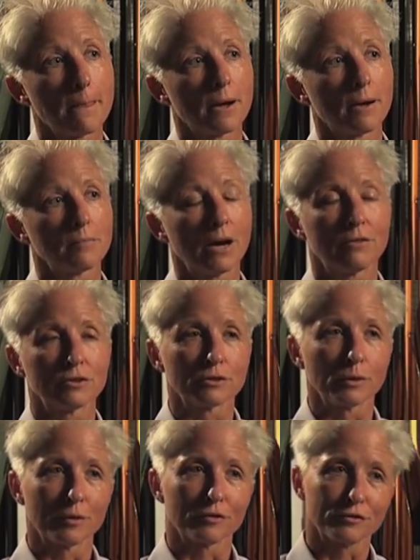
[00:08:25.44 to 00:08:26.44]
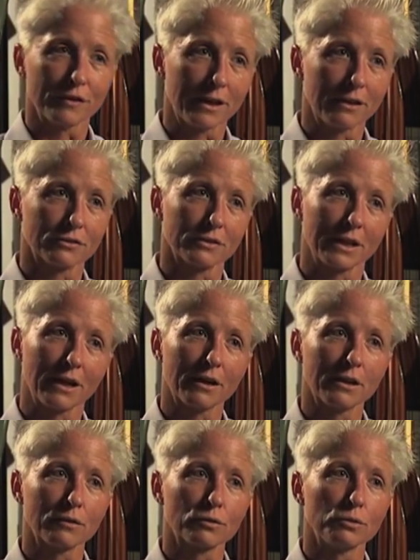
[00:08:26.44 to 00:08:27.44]
Um, obviously, we have a finance and
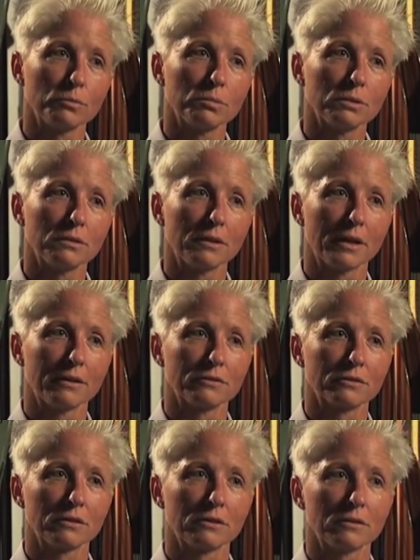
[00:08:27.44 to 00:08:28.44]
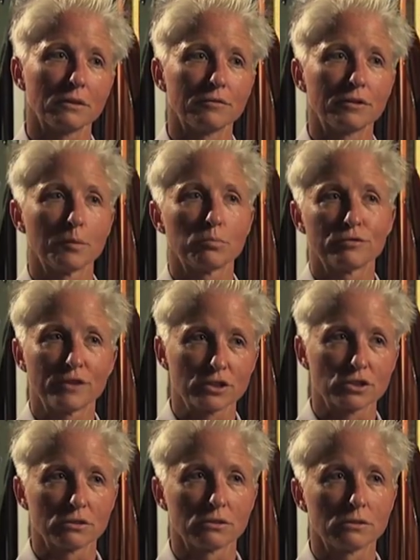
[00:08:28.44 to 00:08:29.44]
accounting group that is a, a very
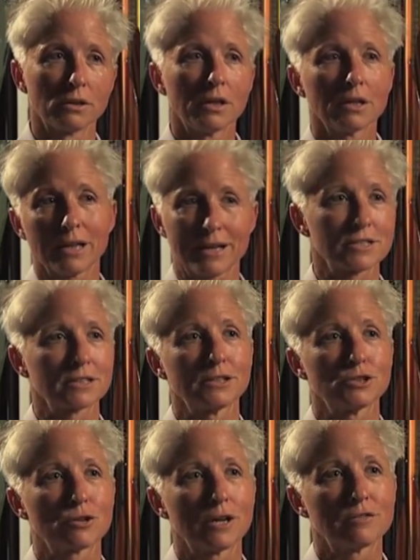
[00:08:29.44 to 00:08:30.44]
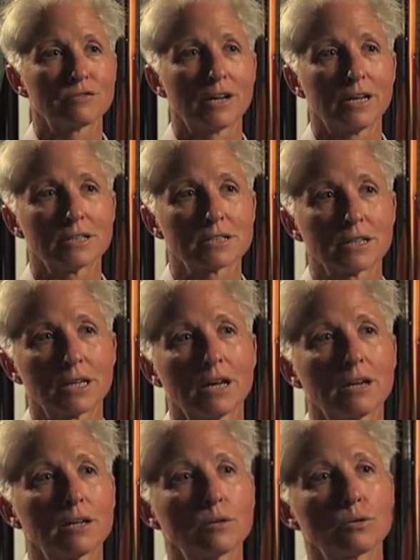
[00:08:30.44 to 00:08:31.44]
professional, classically trained finance and
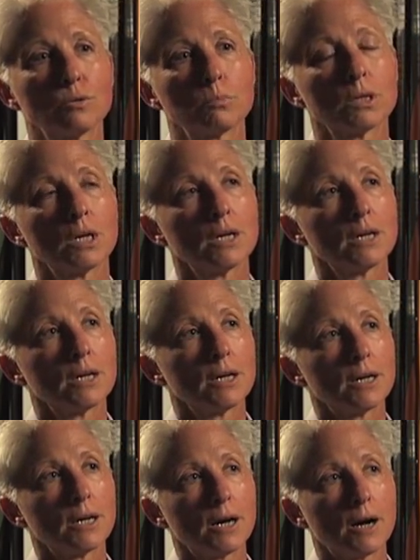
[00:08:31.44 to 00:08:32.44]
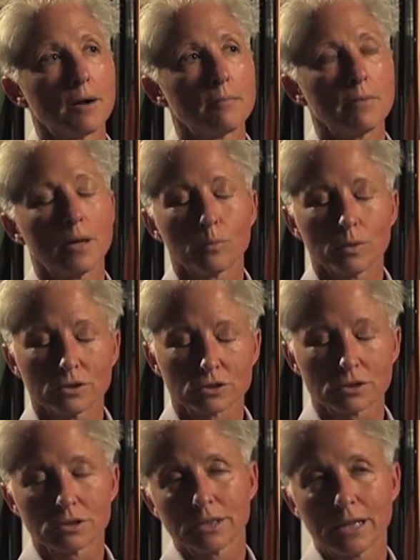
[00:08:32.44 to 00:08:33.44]
accounting group. Um, and we
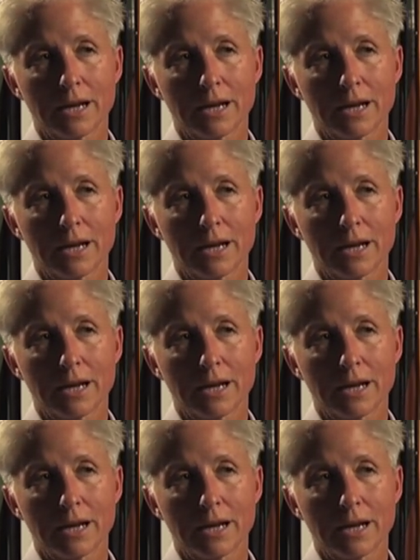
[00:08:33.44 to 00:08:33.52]
certainly